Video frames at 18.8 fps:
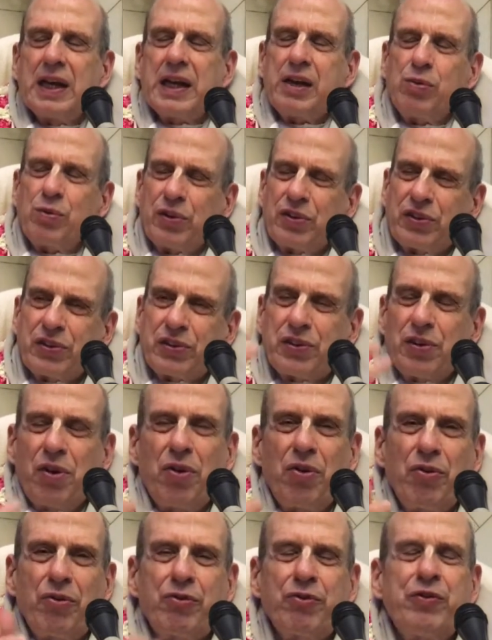He was
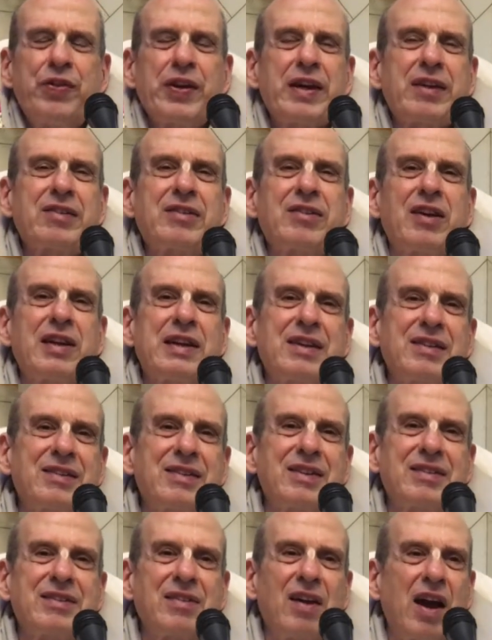so fixed on his
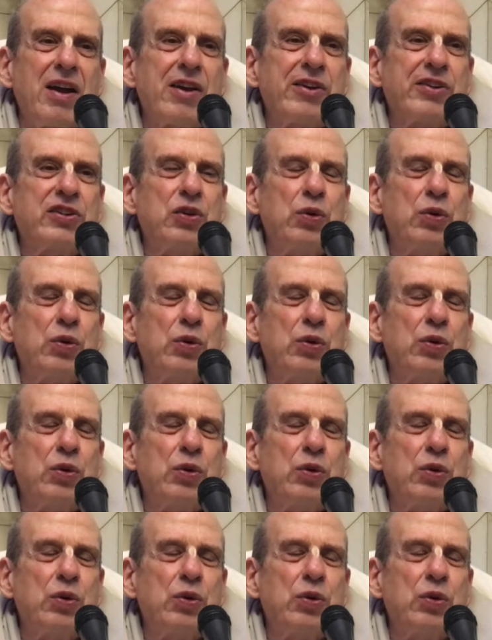desire